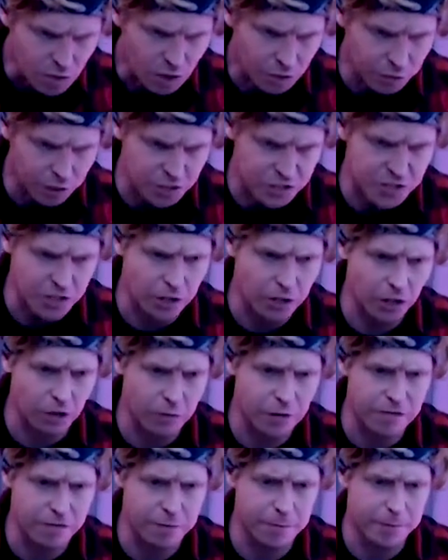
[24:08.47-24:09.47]
I'm going to start all
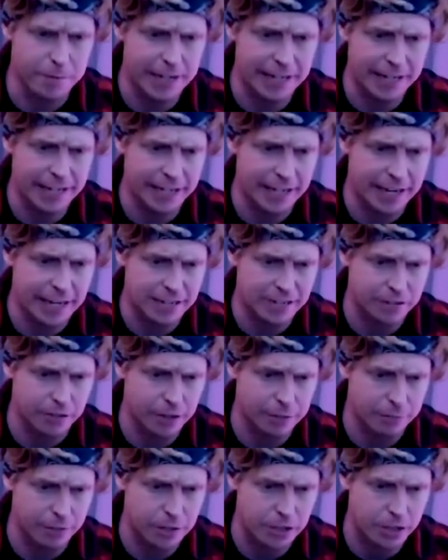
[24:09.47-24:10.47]
the way from the beginning, guys.
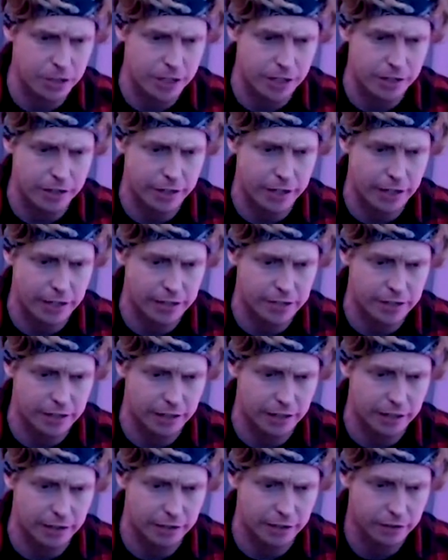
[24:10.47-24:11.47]
So I appreciate you guys
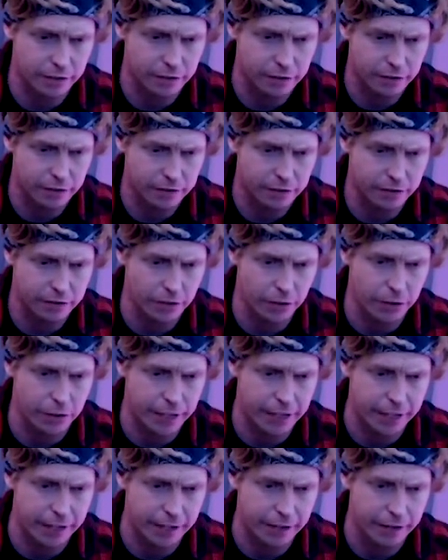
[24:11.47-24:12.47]
uh,
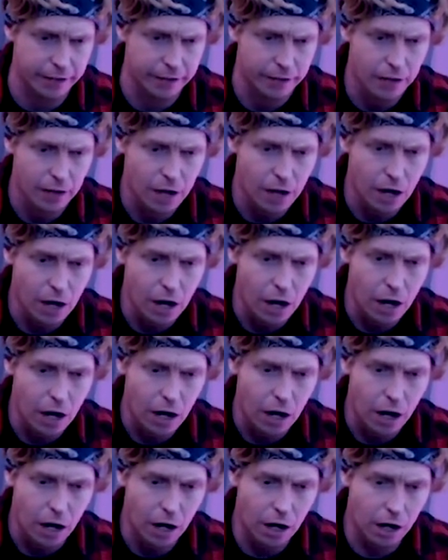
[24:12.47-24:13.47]
tuning in here.
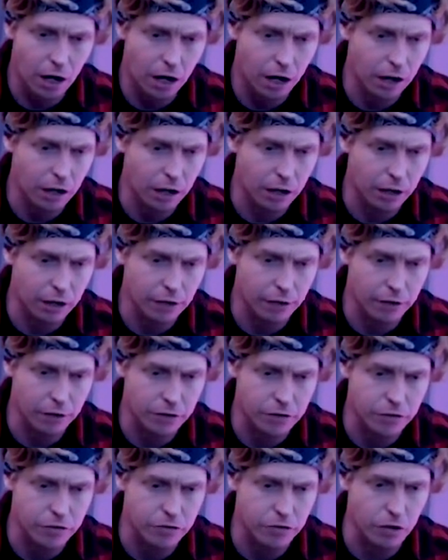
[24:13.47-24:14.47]
Uh, the
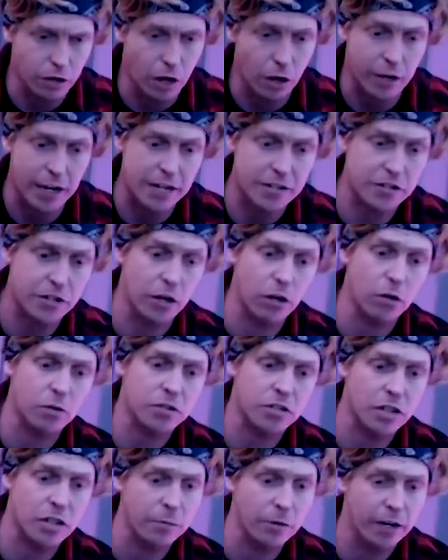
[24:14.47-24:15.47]
noise and drone. Okay,
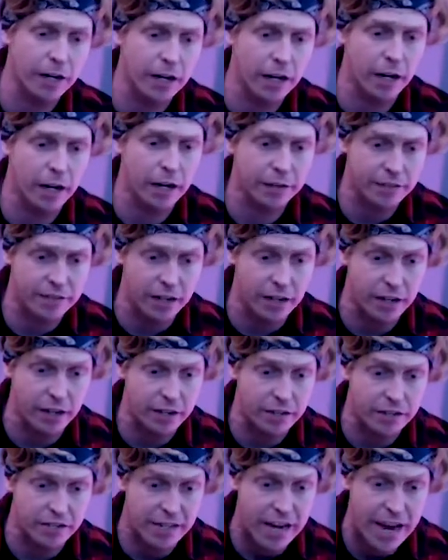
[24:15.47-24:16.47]
so someone, uh,
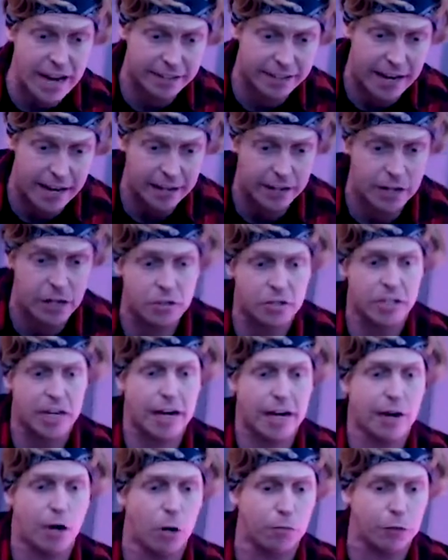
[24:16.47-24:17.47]
uh, Zach Techno
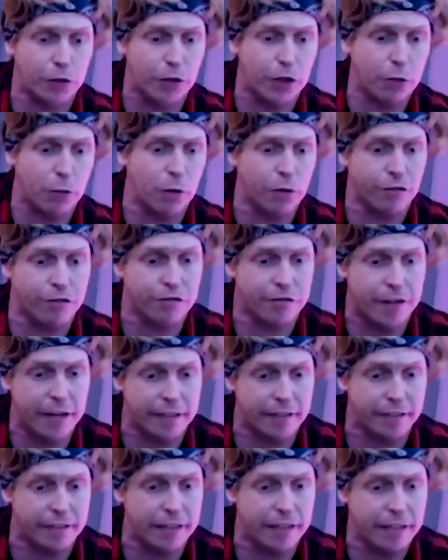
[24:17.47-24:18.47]
said, hopefully it won't
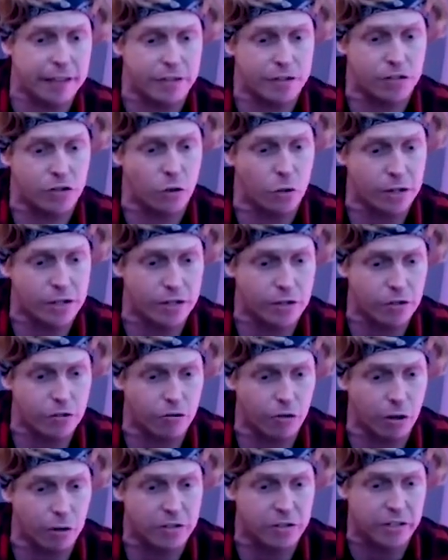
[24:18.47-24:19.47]
affect the noise and
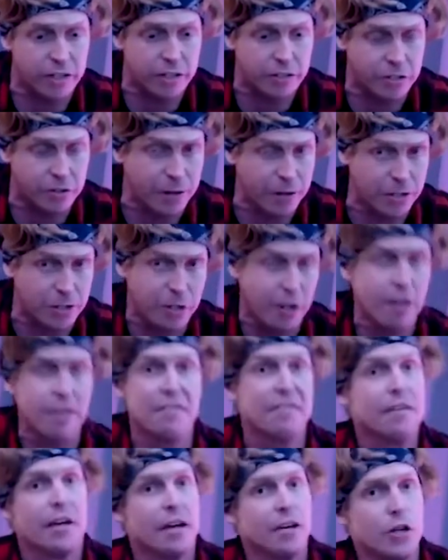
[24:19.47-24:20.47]
drone scene too much.
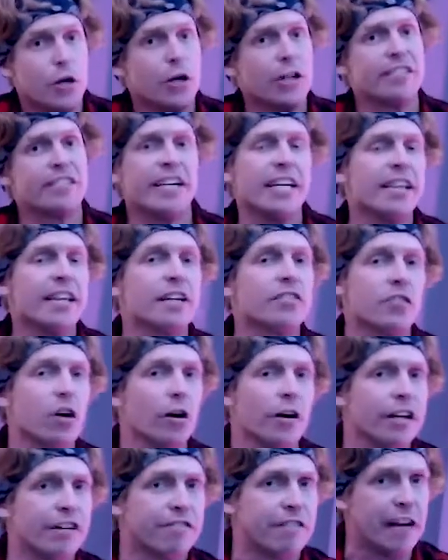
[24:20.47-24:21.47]
You can see that it's
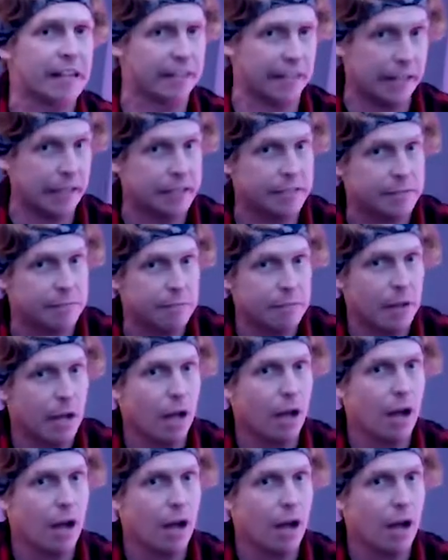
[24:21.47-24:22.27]
already affecting us.